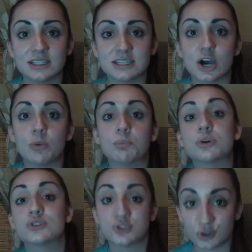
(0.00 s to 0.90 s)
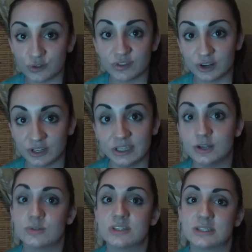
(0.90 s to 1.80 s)
to help preserve their
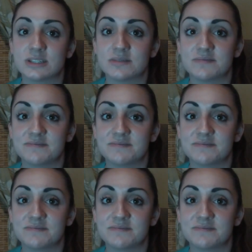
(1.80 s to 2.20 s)
ecosystem.